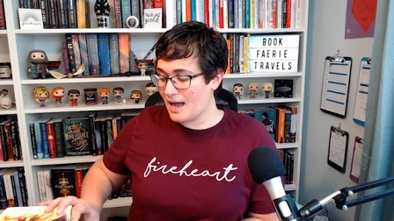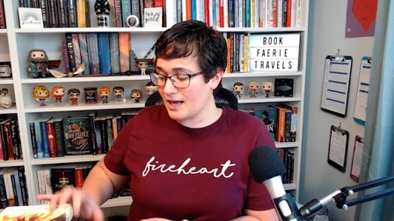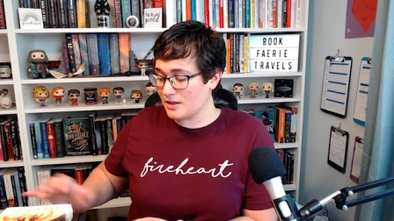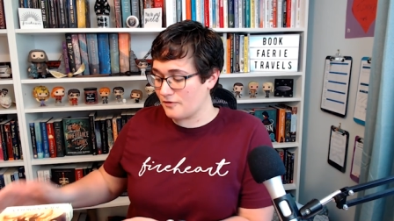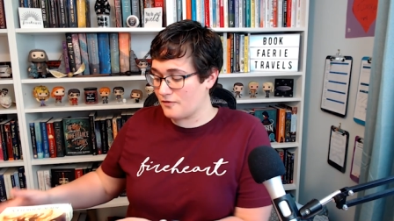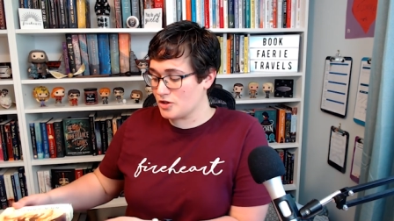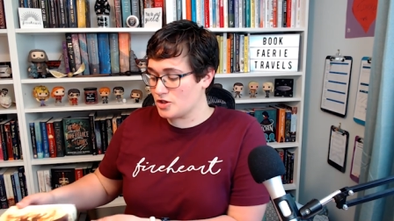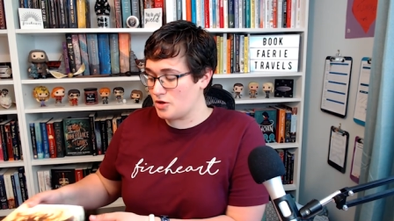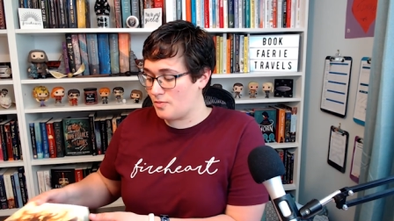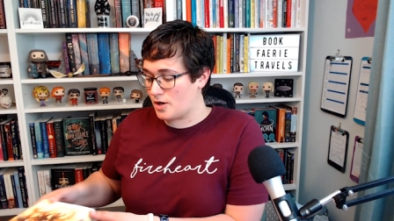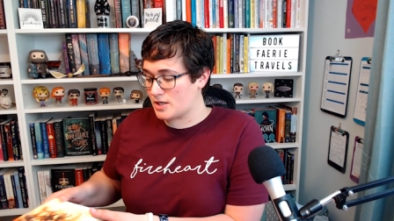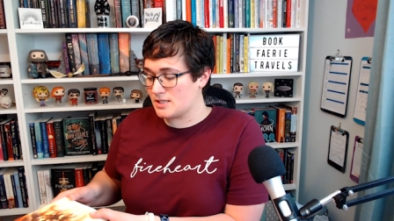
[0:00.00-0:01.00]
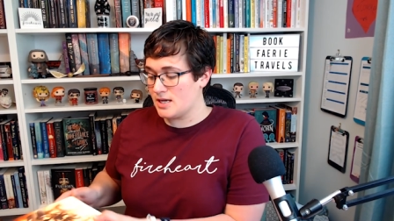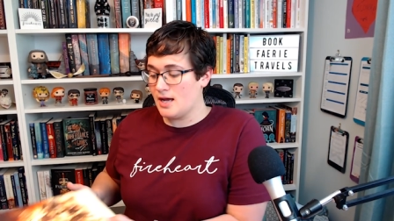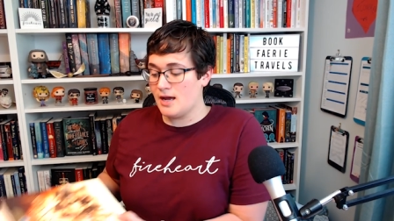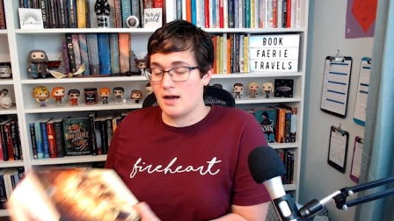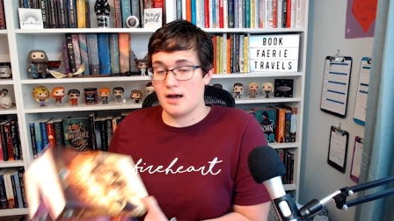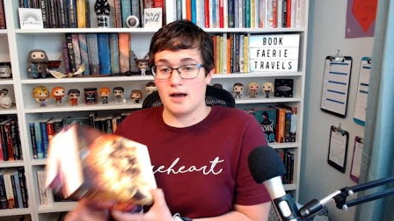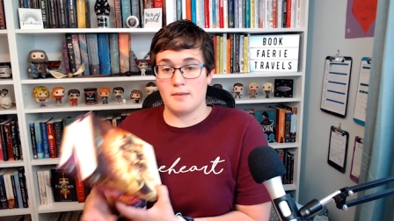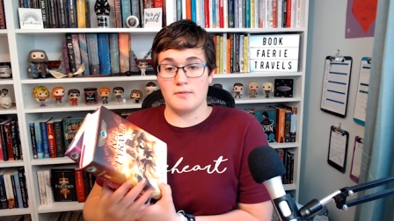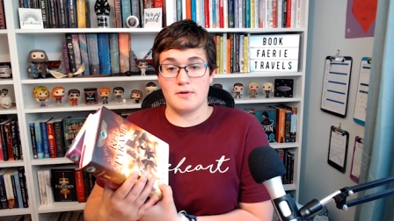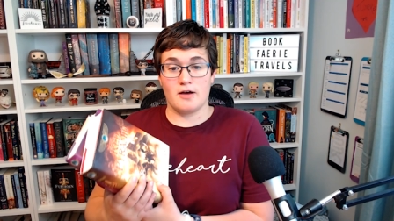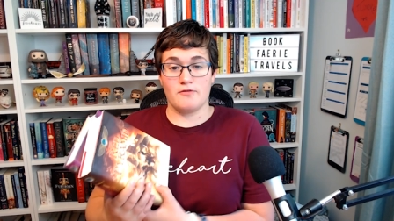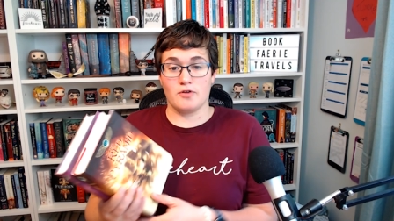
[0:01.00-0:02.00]
I got the first 2 books
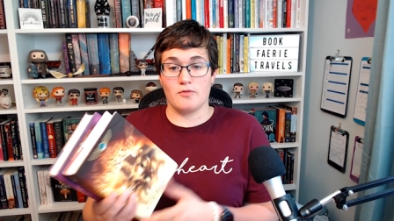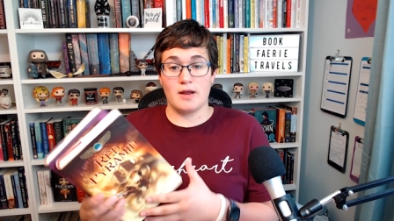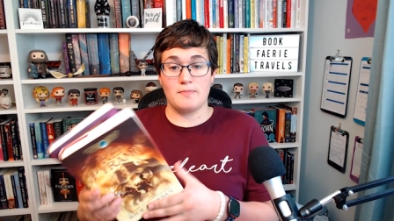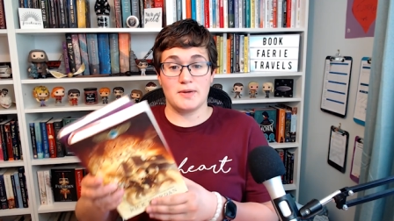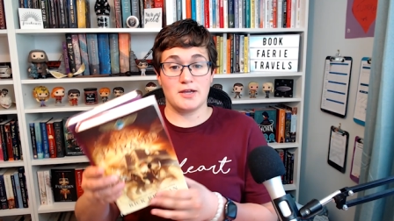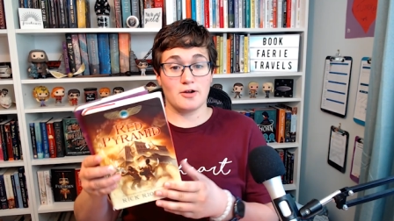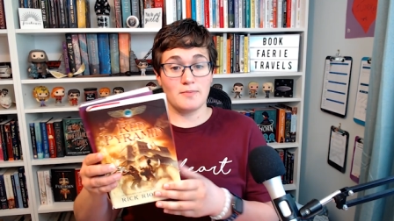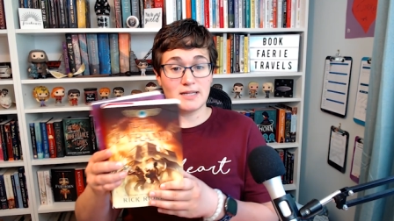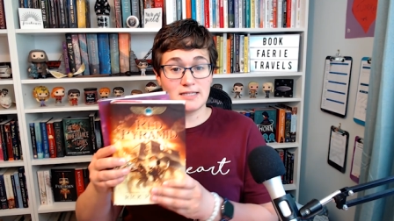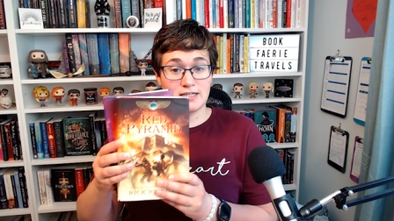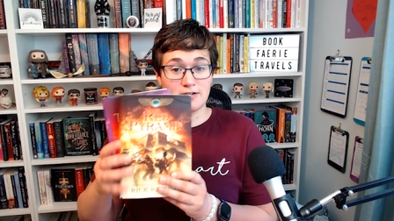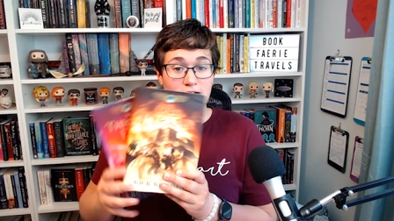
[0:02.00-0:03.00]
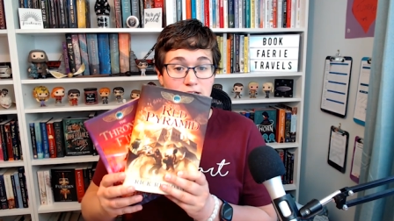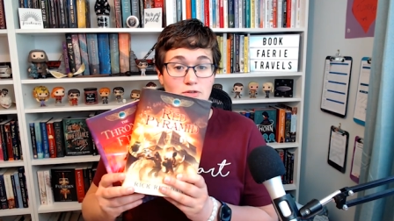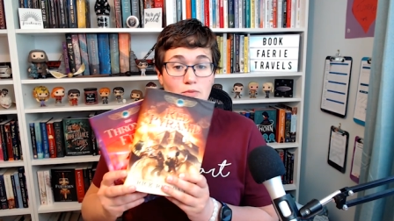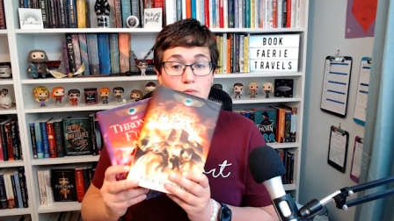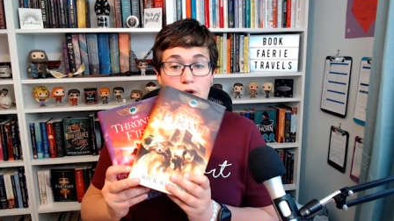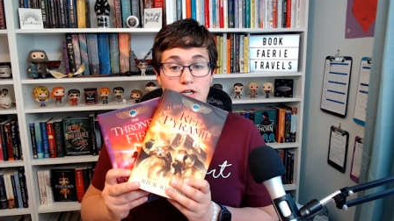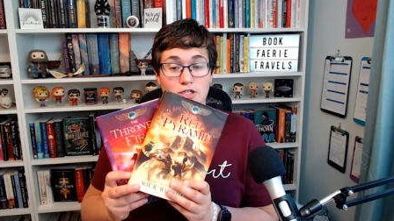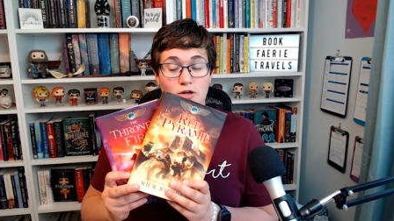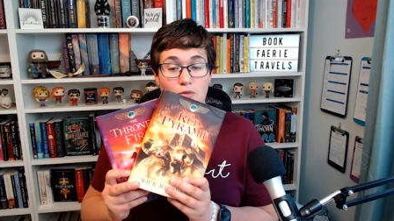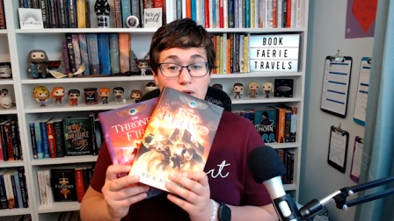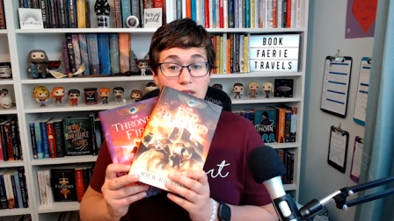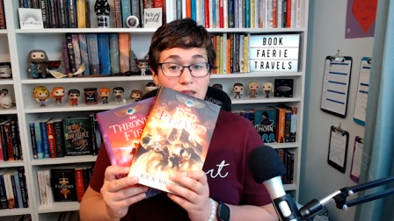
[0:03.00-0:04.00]
of the Red Pyramid series, which
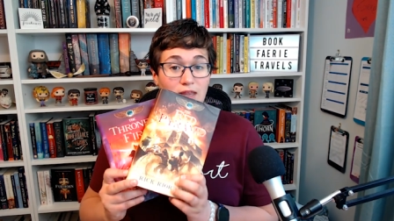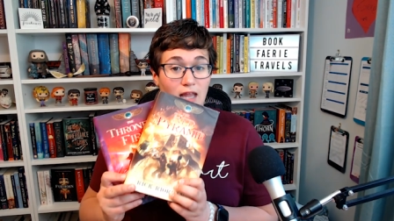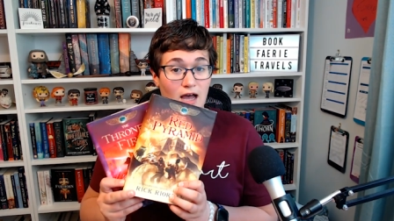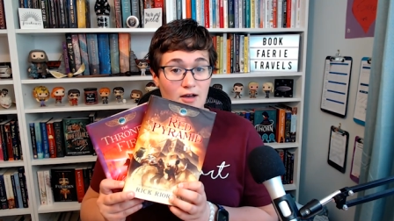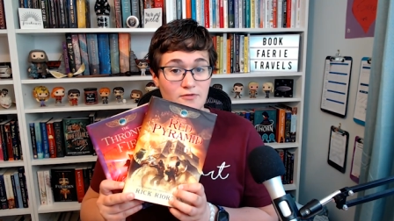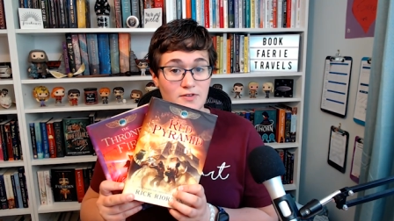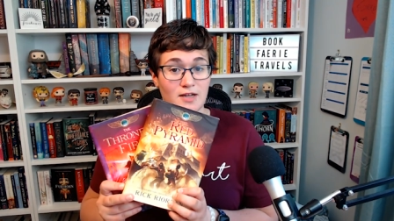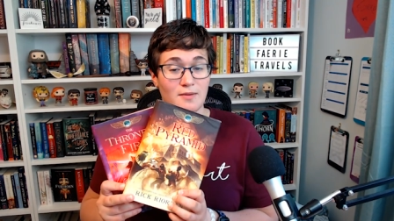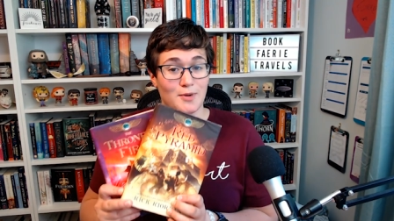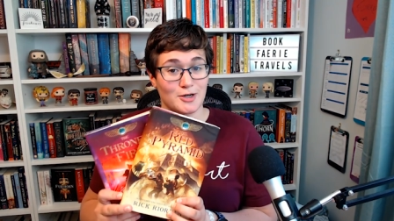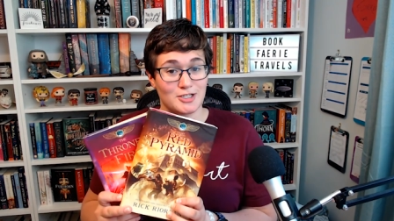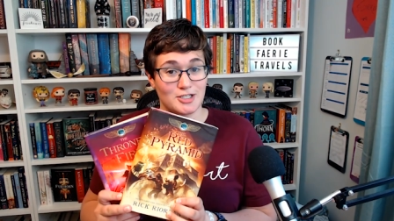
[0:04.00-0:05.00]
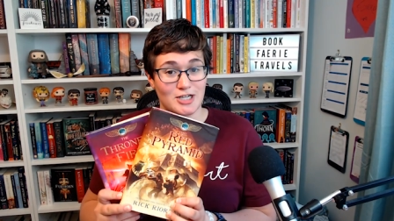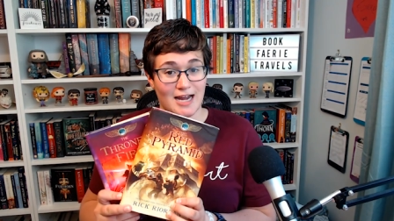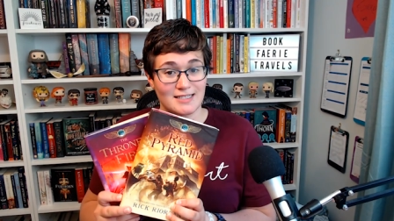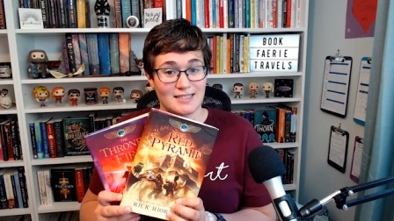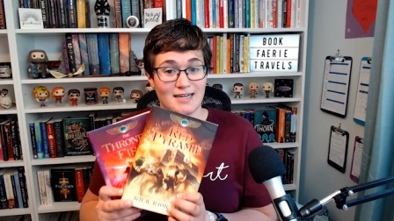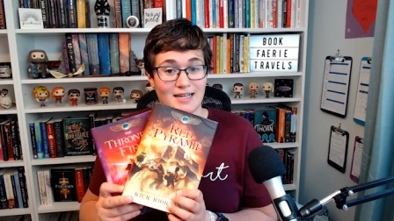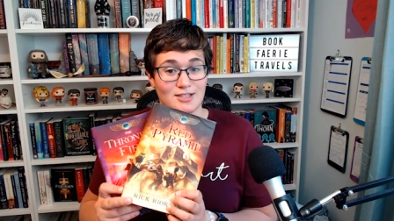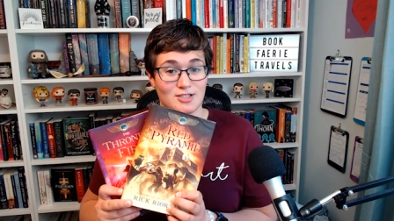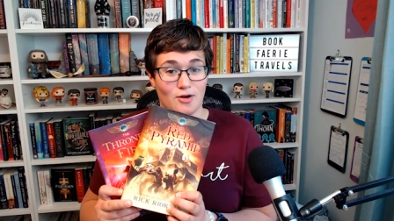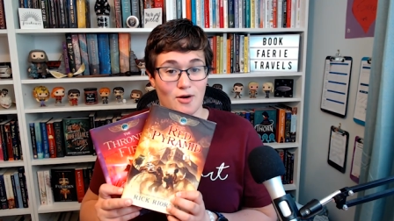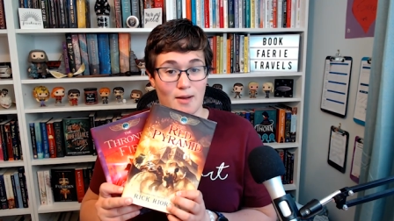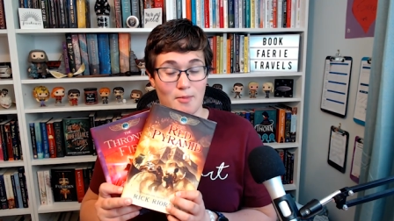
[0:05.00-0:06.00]
we loved Percy Jackson, and
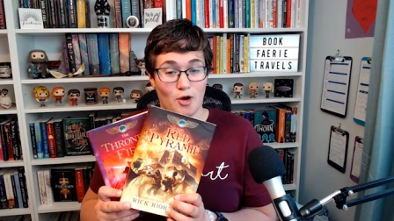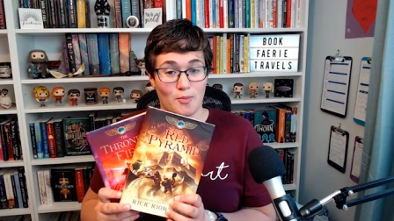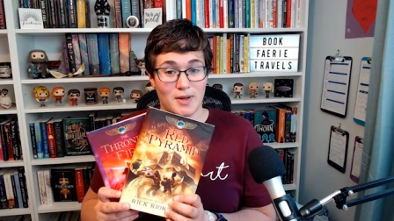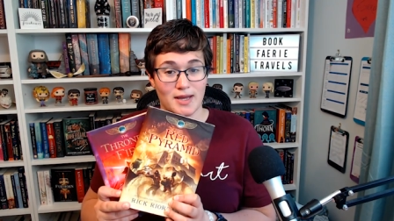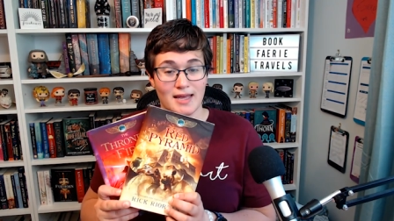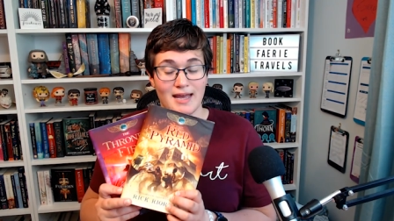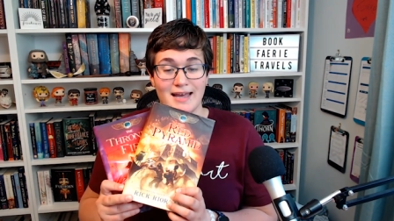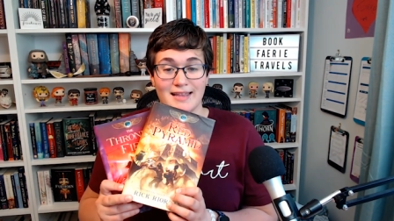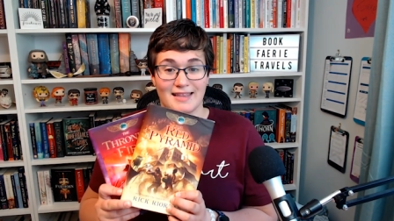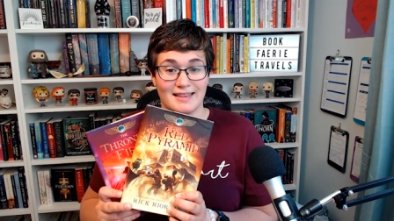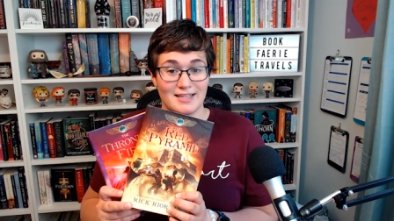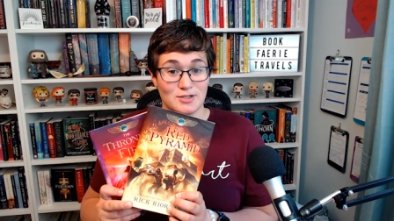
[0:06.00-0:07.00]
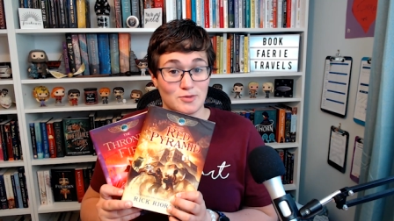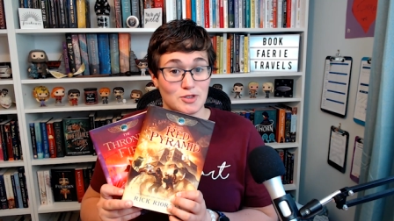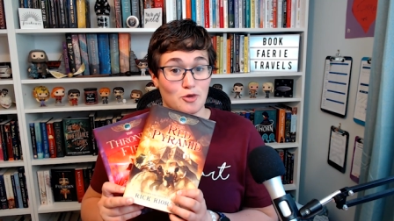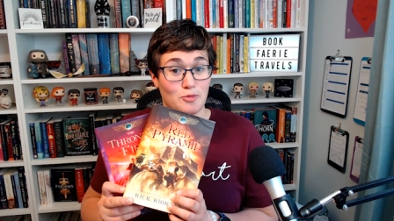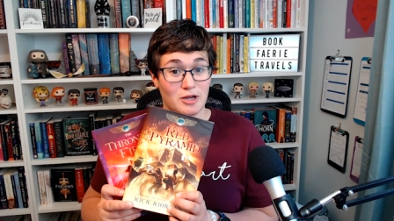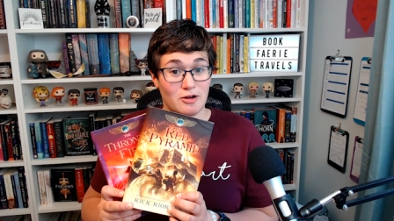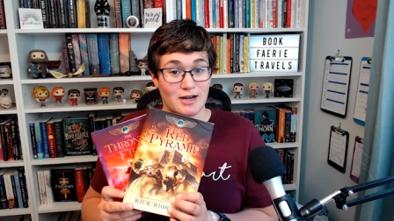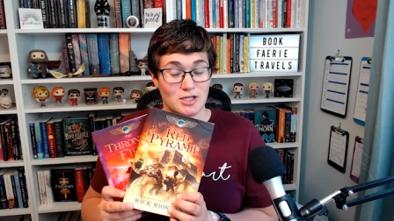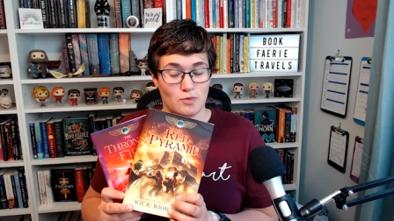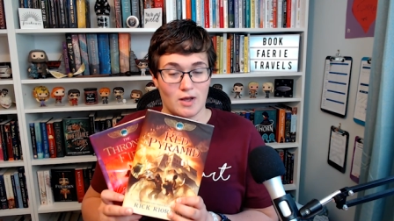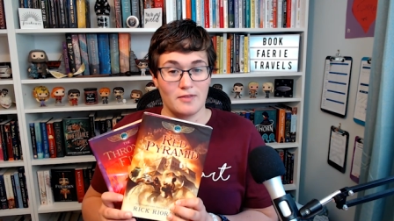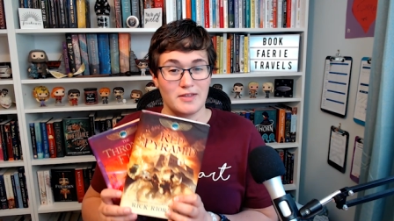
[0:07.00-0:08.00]
so I'm hoping that these ones will be great
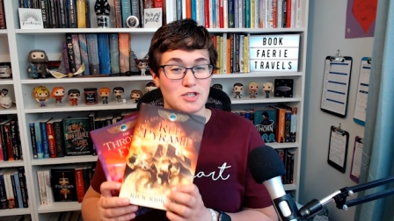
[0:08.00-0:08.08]
as well.